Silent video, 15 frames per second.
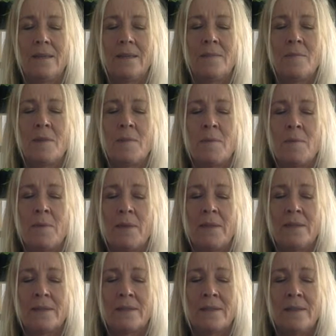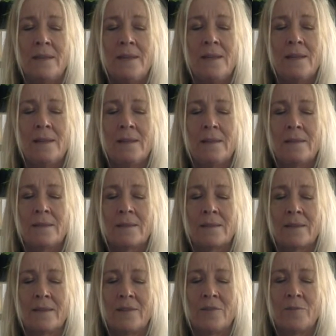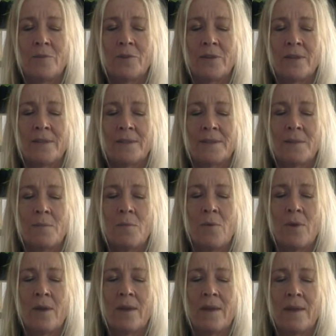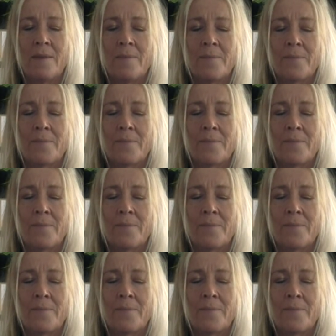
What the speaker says: There may be pins and needles in your body somewhere.